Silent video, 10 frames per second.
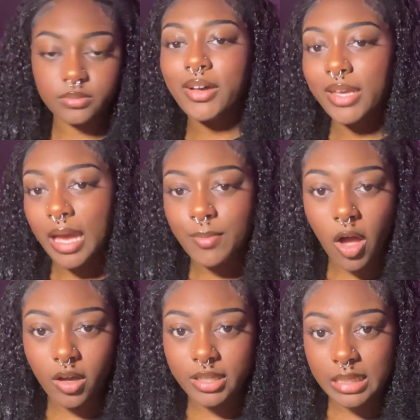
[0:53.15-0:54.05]
Okay, I'm
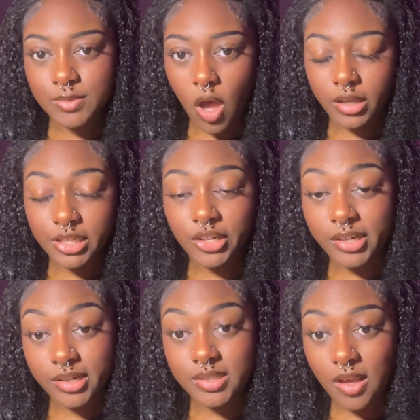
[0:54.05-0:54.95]
not going to keep talking your
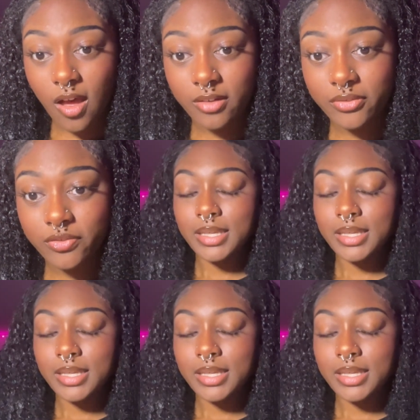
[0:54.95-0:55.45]
ears off.